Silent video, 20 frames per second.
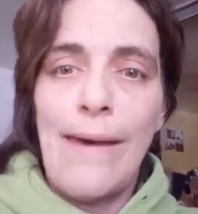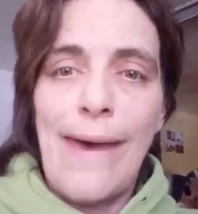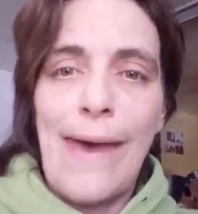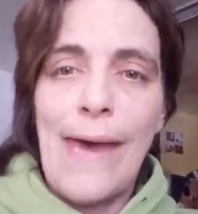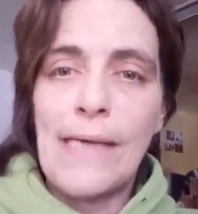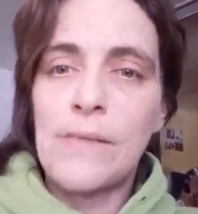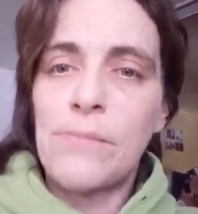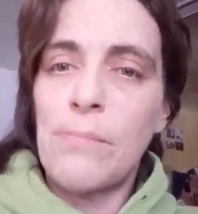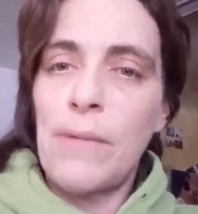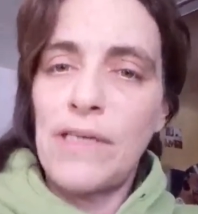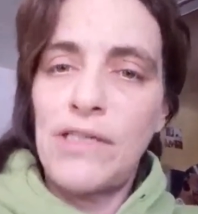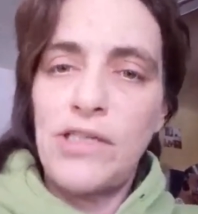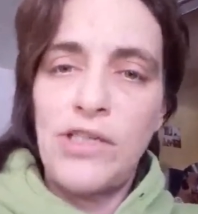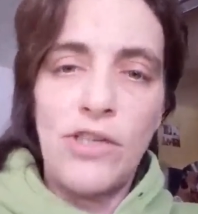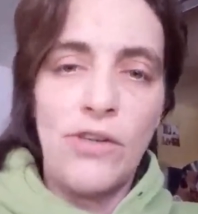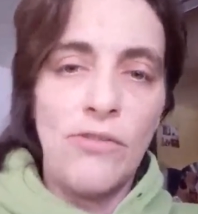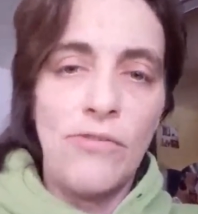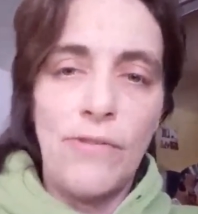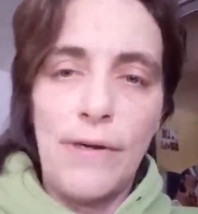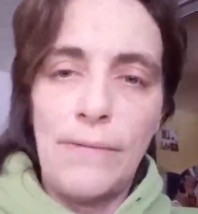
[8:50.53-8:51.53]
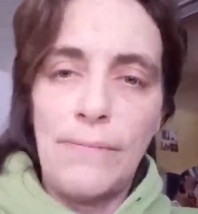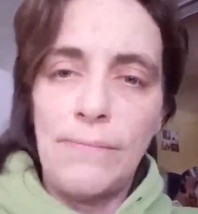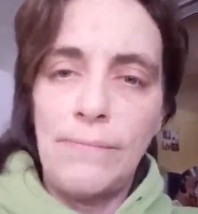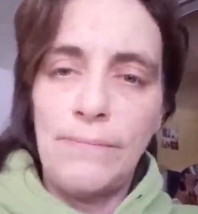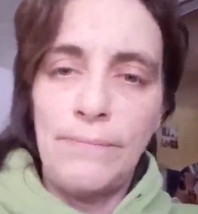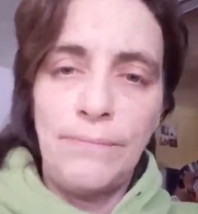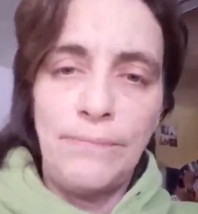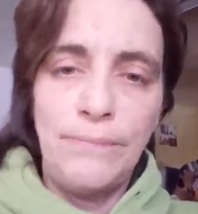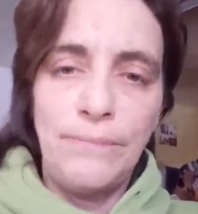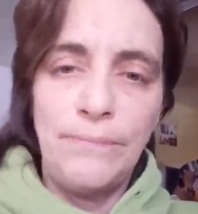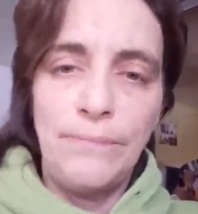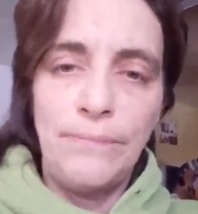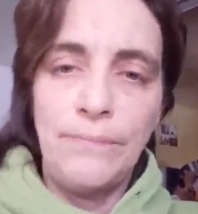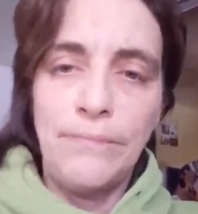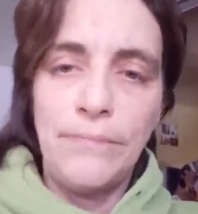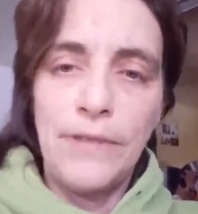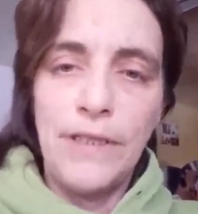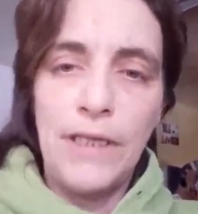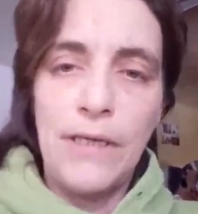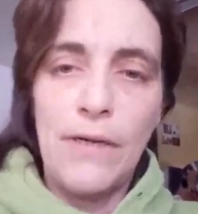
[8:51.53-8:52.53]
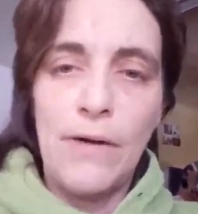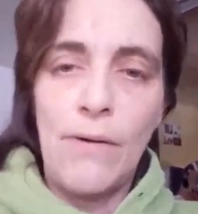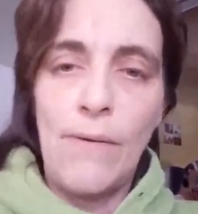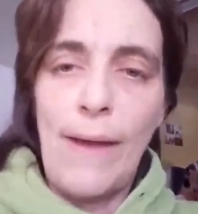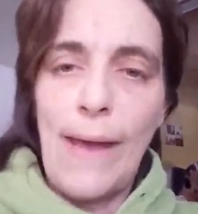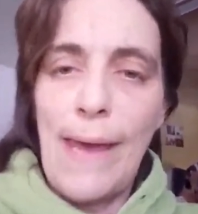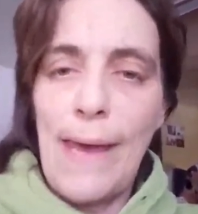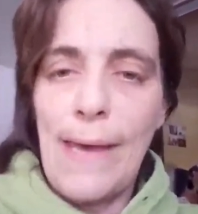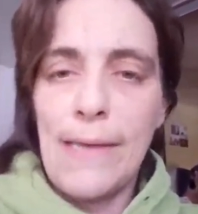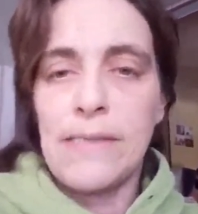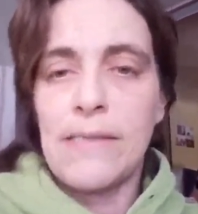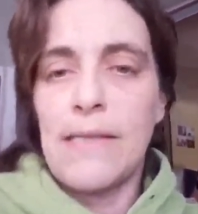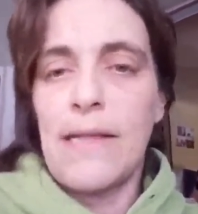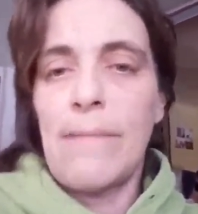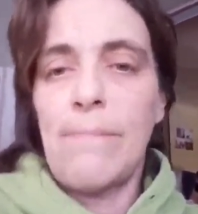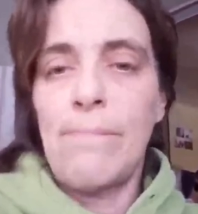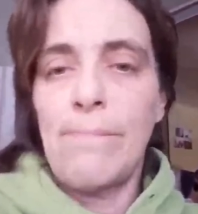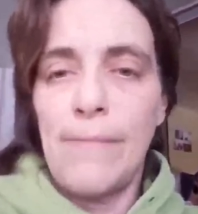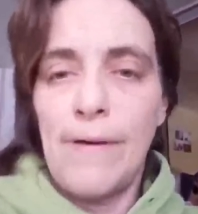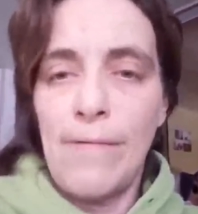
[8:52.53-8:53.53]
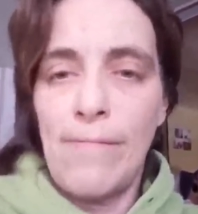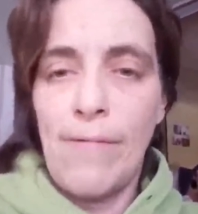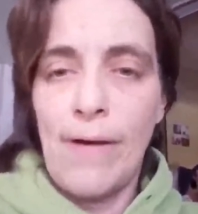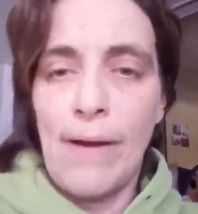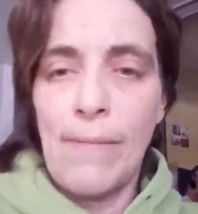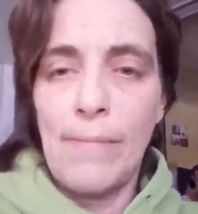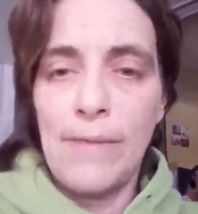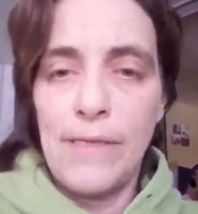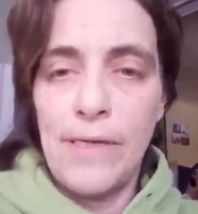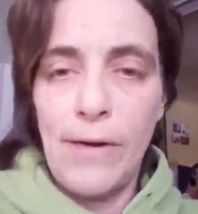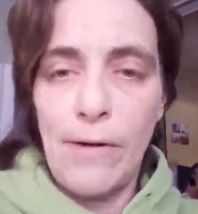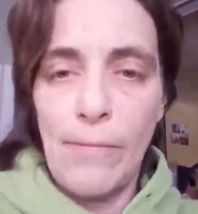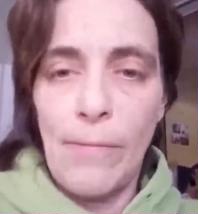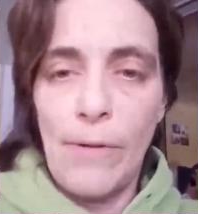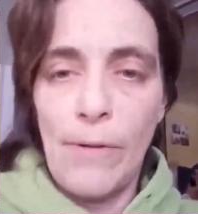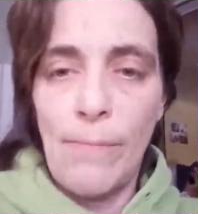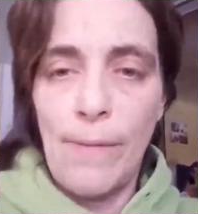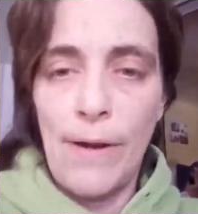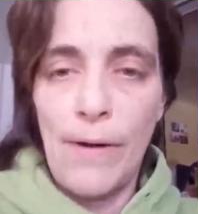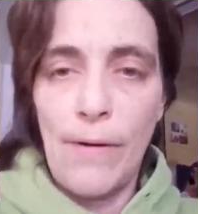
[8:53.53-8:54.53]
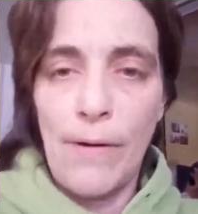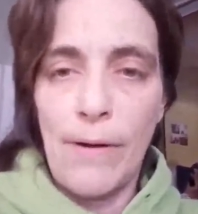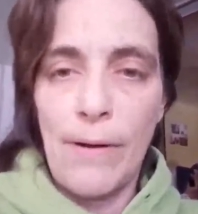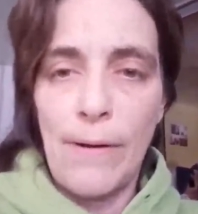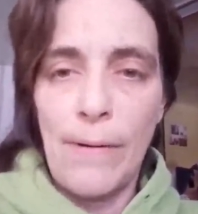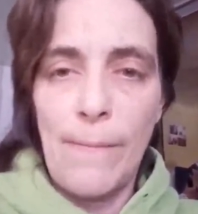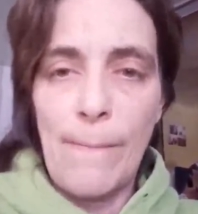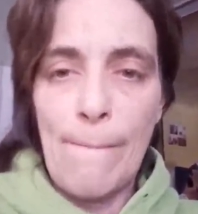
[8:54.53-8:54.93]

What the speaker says: Ask my children. You know, ask them if I'm a terrible parent.